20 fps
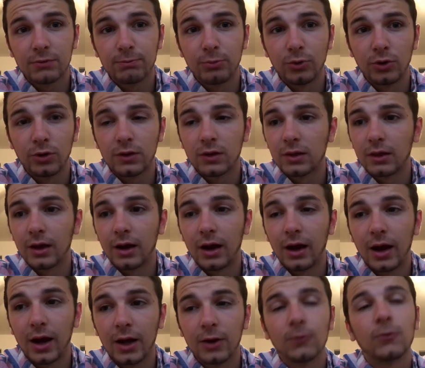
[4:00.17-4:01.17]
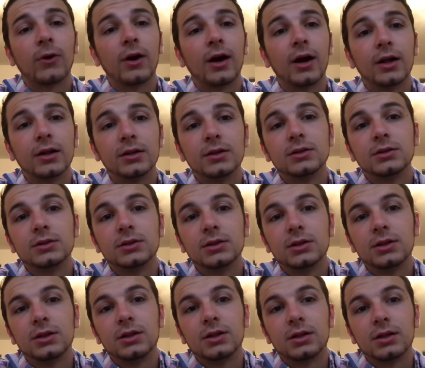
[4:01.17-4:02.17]
book that I read
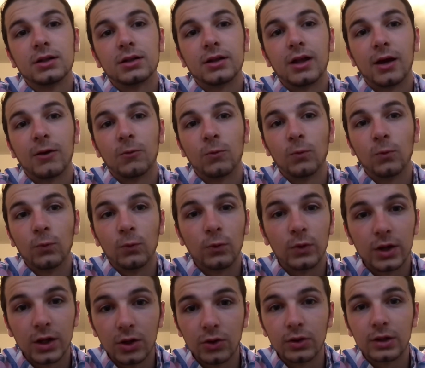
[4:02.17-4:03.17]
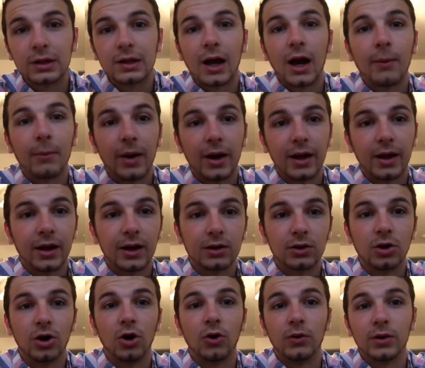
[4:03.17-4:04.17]
that really got my
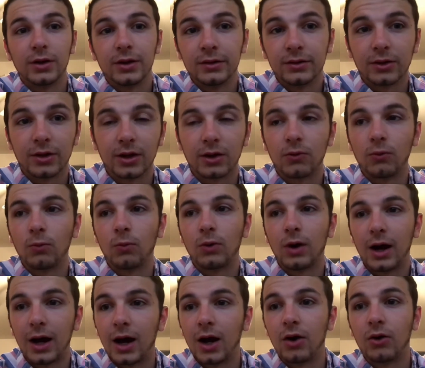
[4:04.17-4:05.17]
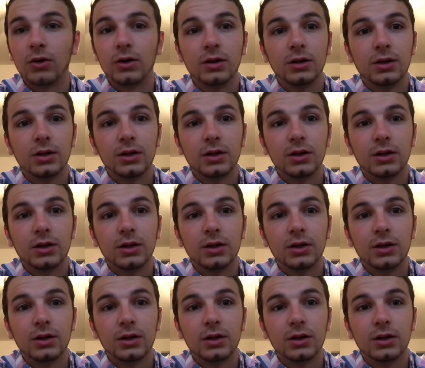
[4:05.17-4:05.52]
head going. Like, wow.